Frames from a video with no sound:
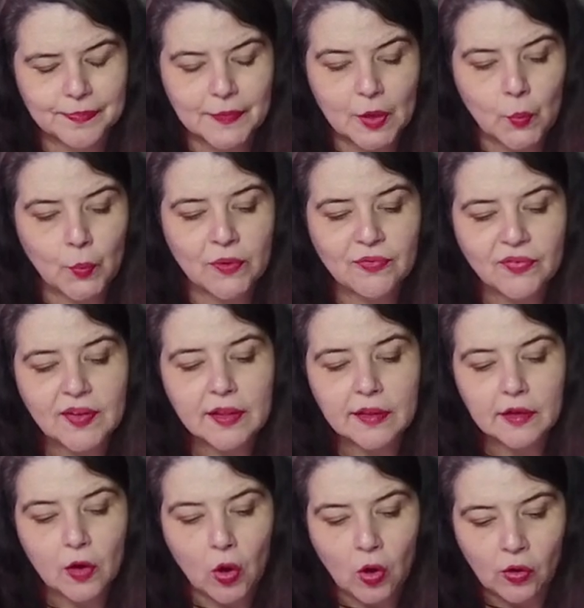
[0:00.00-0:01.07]
We feel
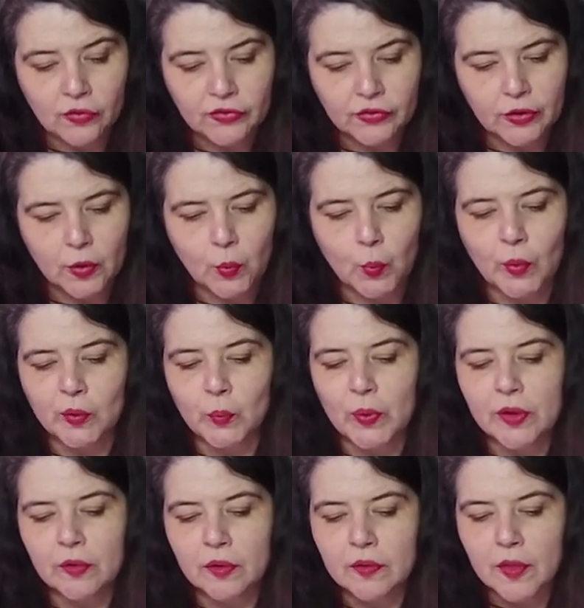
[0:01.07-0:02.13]
it also when we
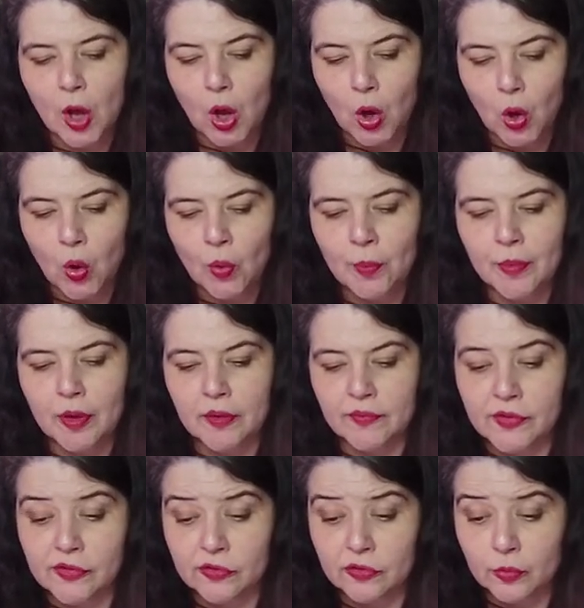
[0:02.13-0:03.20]
are in the home of the
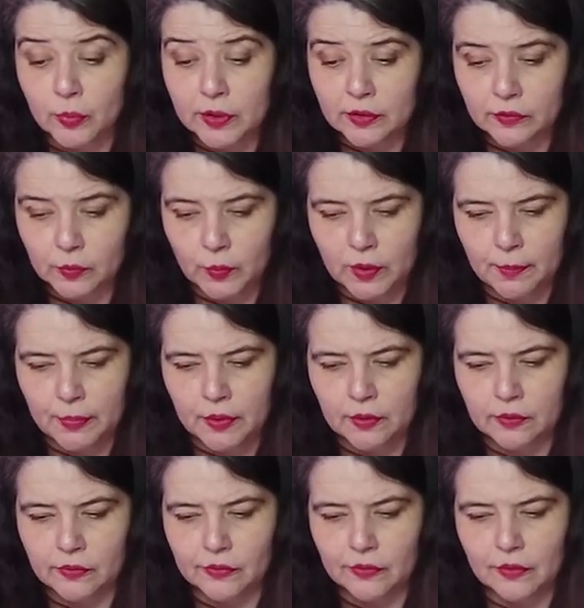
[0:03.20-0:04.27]
street
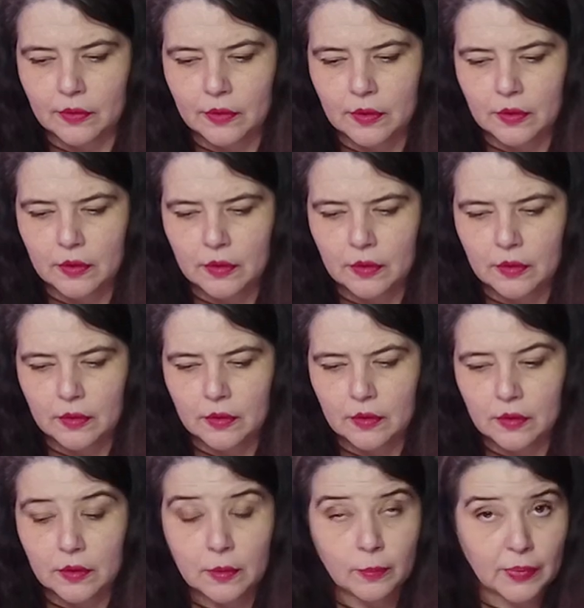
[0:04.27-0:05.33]
sweepers.
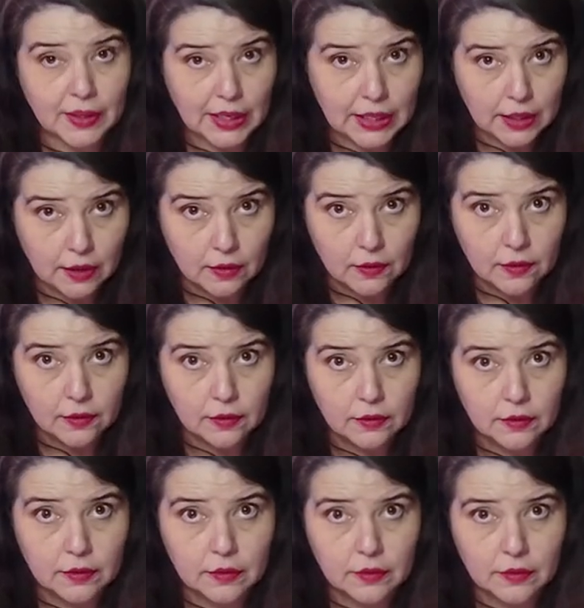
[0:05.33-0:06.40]
But here,
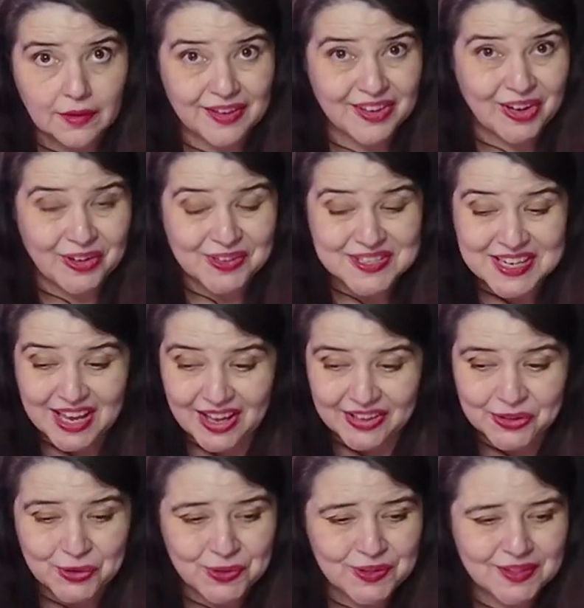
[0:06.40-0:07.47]
in our
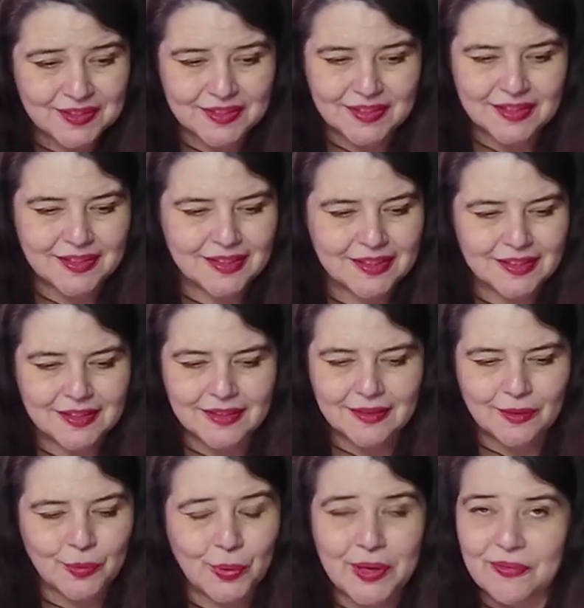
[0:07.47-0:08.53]
tunnel,
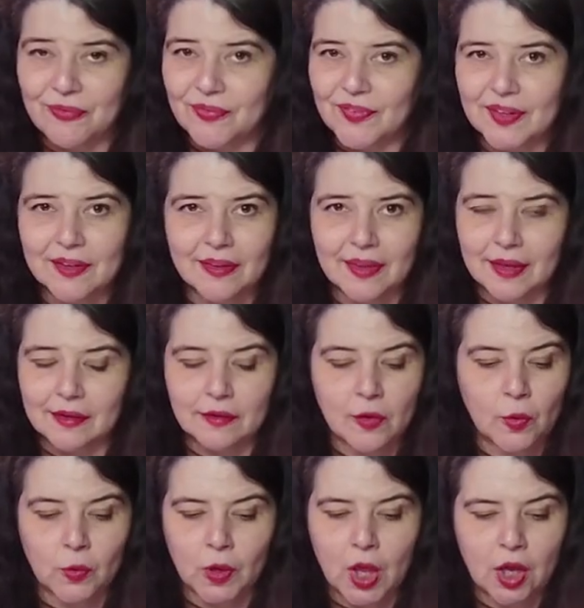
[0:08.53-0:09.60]
we feel it no
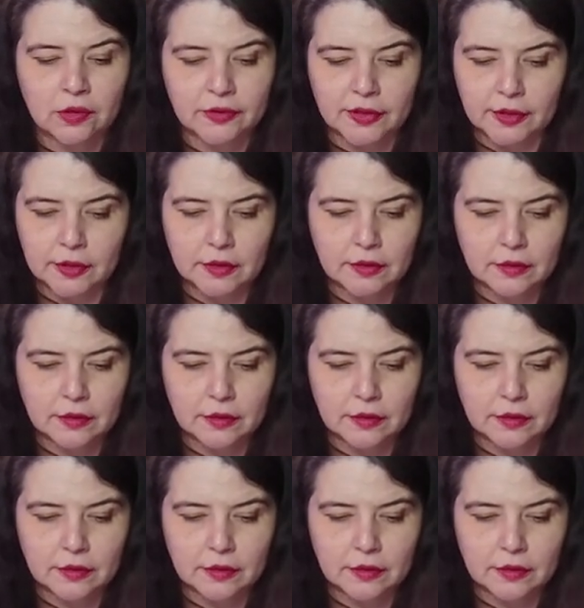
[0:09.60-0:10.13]
longer.